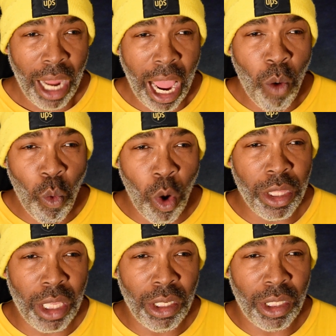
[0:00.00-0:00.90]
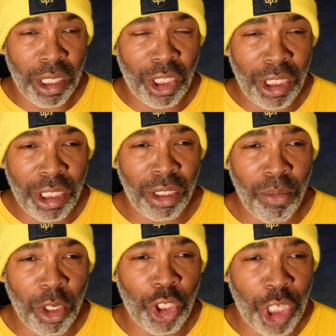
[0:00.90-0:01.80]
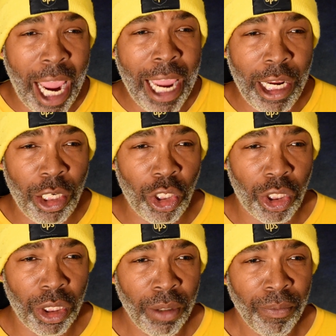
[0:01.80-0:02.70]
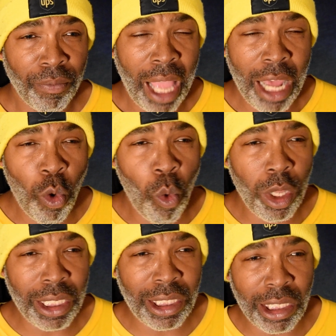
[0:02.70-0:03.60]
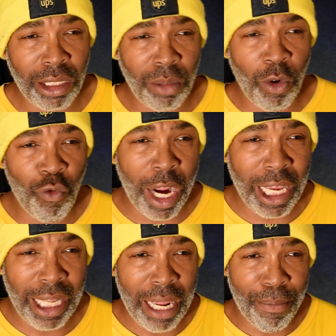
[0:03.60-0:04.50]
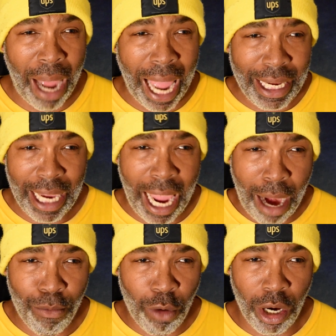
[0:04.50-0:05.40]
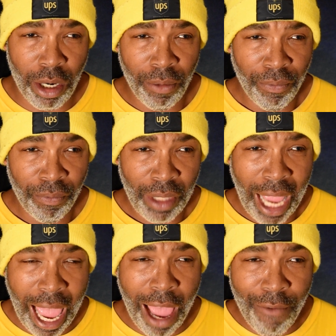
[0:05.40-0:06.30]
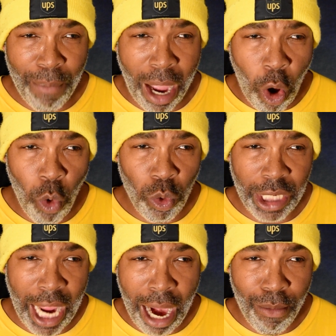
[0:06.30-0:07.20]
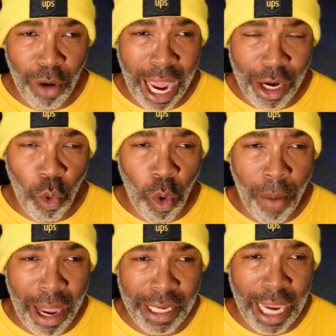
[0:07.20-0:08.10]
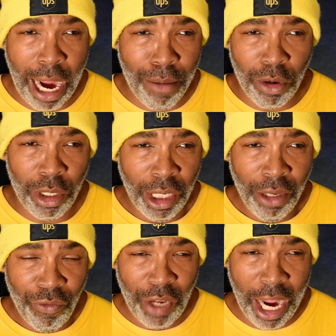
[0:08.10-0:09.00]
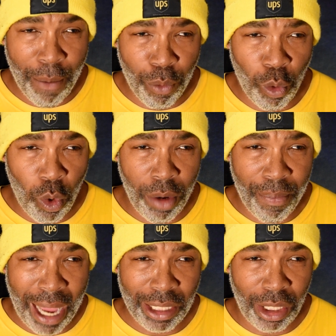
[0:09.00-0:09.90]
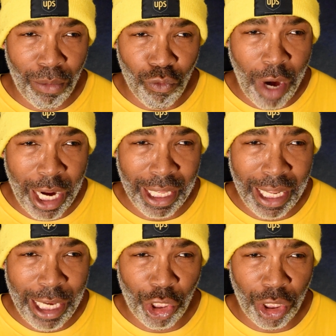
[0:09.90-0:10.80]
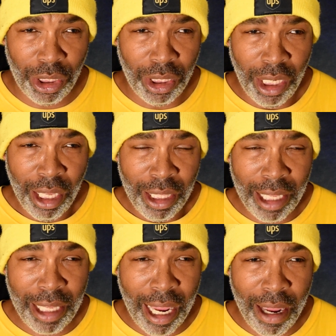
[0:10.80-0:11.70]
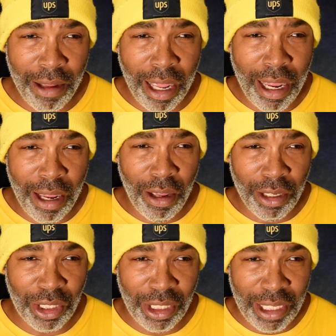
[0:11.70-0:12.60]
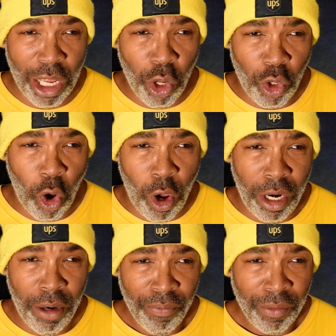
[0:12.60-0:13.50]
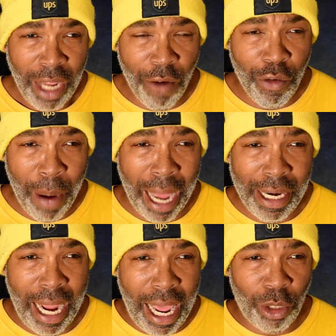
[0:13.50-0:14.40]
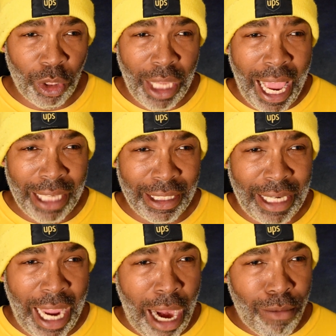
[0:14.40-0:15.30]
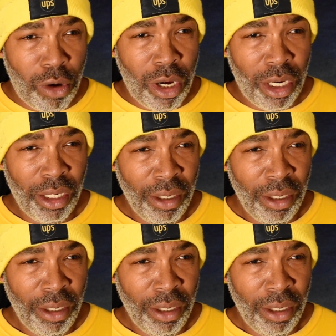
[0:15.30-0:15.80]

want the system to change. I don't want the system to regulate my camera. I have my own camera. I don't want my camera tampered with by some regulation that they instilled on everybody that has a camera.